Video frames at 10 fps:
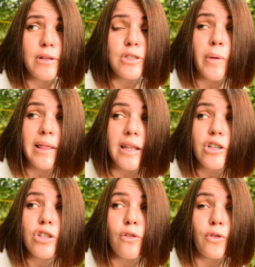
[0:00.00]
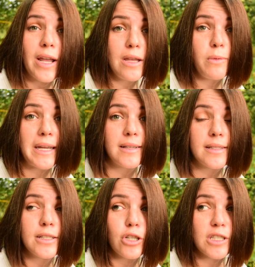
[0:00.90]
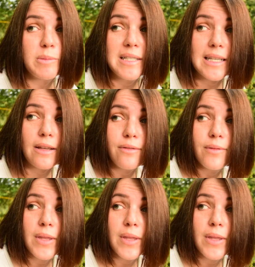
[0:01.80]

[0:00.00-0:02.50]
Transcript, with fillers: So I let it chill for eight weeks just to be safe.